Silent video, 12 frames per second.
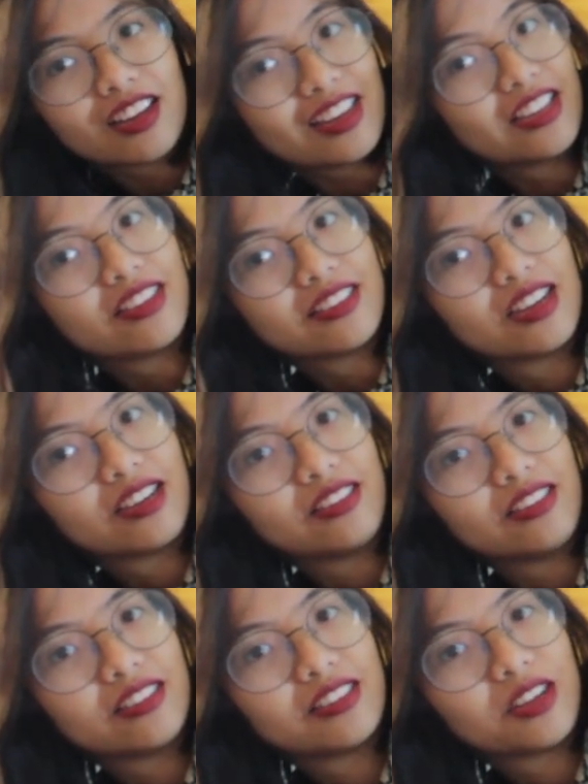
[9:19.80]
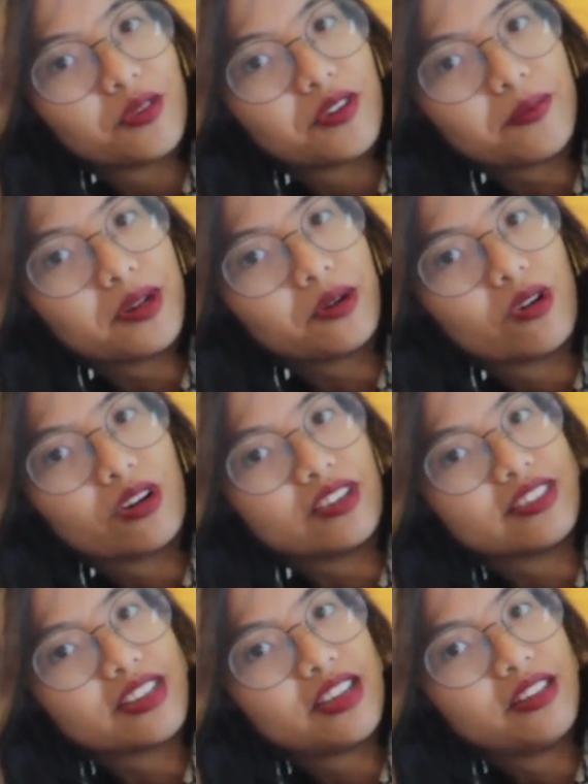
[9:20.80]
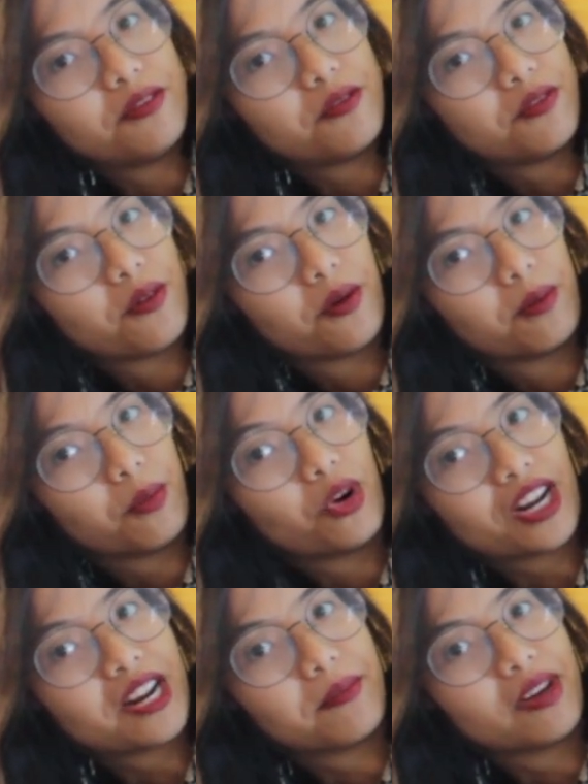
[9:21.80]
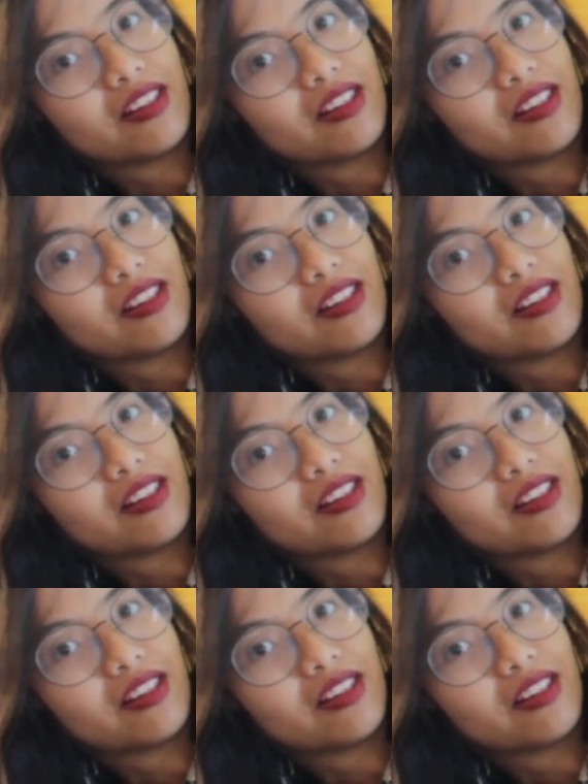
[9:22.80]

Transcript: Can you tell that we've been in quarantine for more than a